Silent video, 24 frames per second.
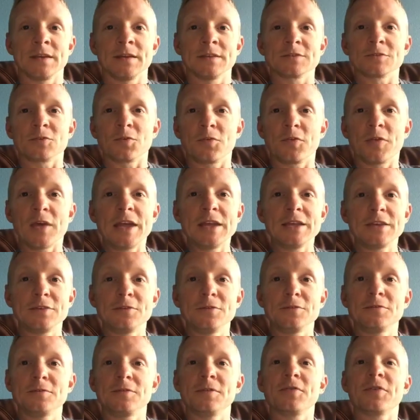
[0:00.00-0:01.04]
So thank
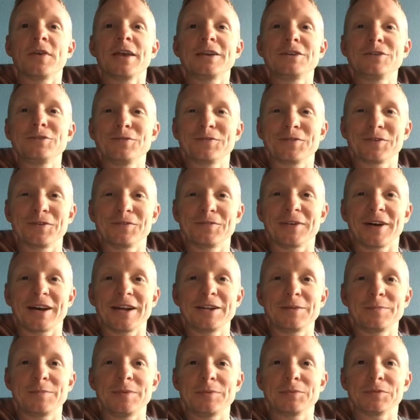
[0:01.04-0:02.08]
you. Thank you for
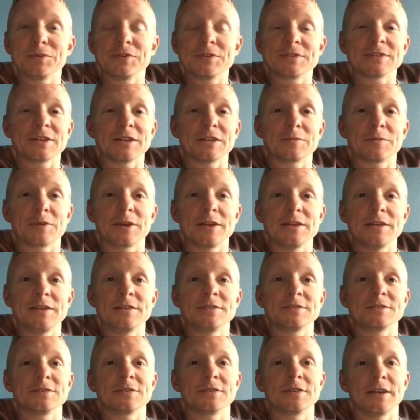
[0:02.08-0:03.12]
inviting people to celebrate
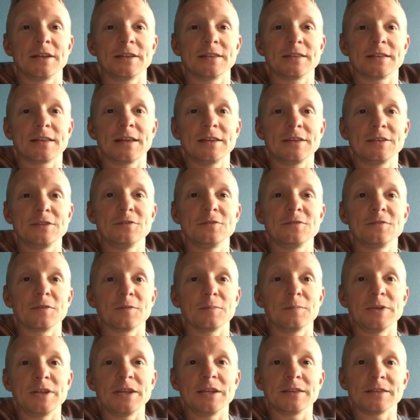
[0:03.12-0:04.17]
Easter, and thank you for
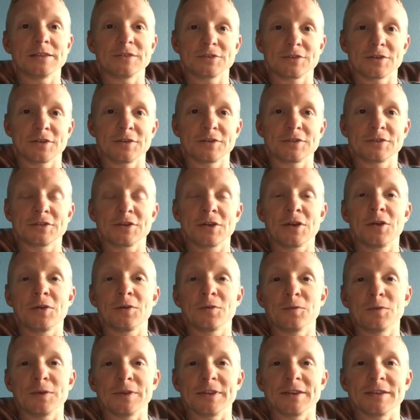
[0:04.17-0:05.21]
being the church
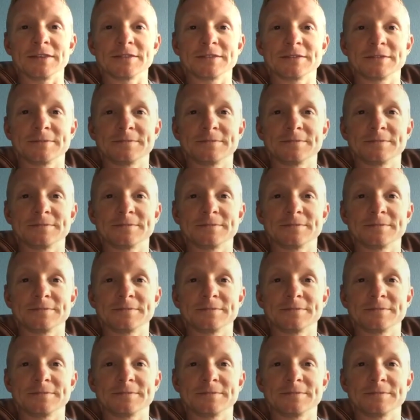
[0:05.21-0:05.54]
with us.